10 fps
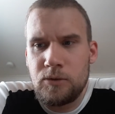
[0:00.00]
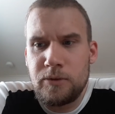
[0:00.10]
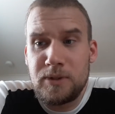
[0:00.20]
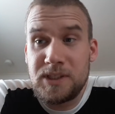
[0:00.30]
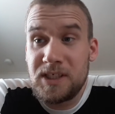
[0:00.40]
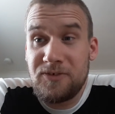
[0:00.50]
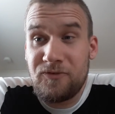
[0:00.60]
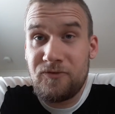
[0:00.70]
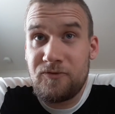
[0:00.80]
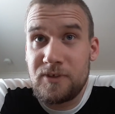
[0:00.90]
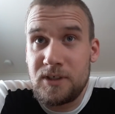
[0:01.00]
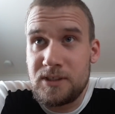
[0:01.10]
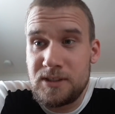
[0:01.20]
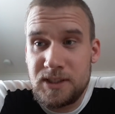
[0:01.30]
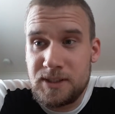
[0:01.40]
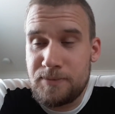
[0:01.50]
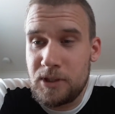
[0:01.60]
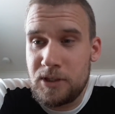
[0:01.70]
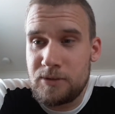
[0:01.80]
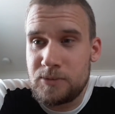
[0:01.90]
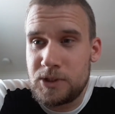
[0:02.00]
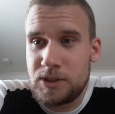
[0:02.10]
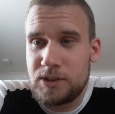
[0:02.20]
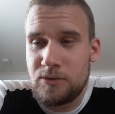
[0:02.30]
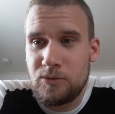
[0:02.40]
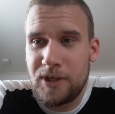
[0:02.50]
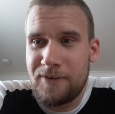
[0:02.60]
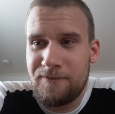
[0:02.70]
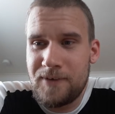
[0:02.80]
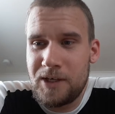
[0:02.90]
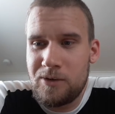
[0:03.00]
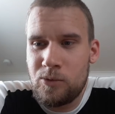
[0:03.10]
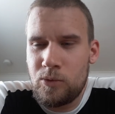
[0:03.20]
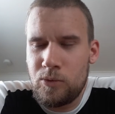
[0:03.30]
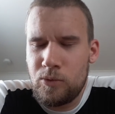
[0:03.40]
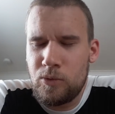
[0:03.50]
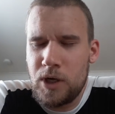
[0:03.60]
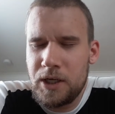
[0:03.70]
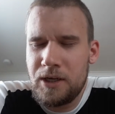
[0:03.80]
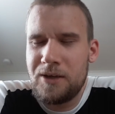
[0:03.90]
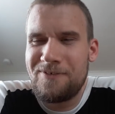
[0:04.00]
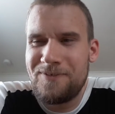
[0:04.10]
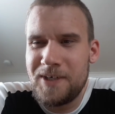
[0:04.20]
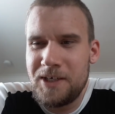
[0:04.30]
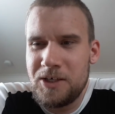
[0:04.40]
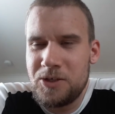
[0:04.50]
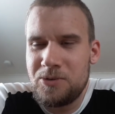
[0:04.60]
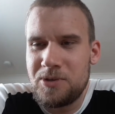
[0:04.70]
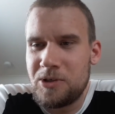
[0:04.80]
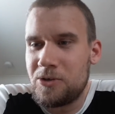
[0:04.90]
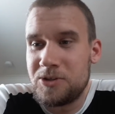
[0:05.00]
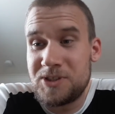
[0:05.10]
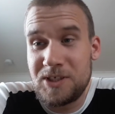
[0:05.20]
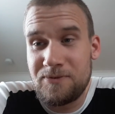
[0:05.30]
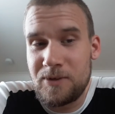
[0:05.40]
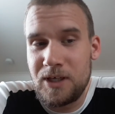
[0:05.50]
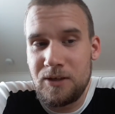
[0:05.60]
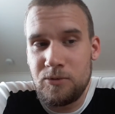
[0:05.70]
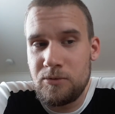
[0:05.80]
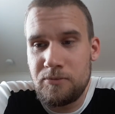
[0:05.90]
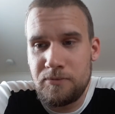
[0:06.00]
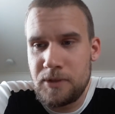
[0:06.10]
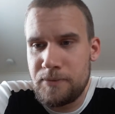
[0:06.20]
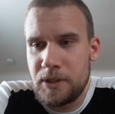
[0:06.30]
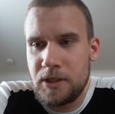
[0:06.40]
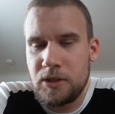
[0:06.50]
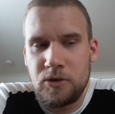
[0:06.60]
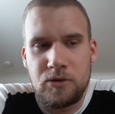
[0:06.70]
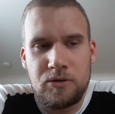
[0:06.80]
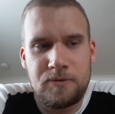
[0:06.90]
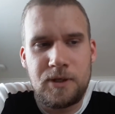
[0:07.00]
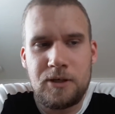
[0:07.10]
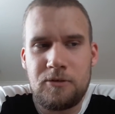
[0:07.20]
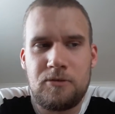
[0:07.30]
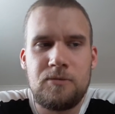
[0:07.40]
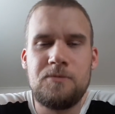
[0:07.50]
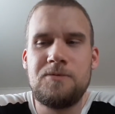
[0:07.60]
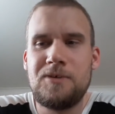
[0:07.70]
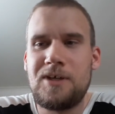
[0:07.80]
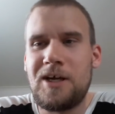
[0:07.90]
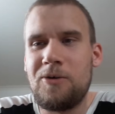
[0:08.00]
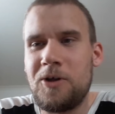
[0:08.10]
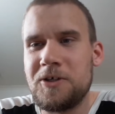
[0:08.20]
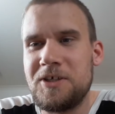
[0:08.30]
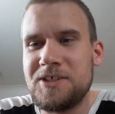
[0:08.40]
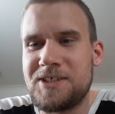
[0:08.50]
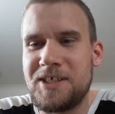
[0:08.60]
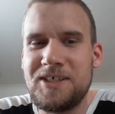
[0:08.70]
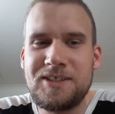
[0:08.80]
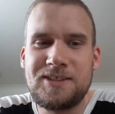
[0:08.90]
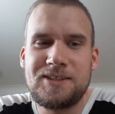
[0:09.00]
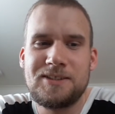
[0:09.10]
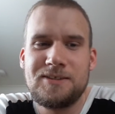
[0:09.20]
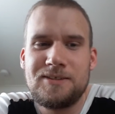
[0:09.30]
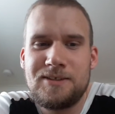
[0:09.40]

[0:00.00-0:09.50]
We will see if this becomes one video or several, depending on how long this takes.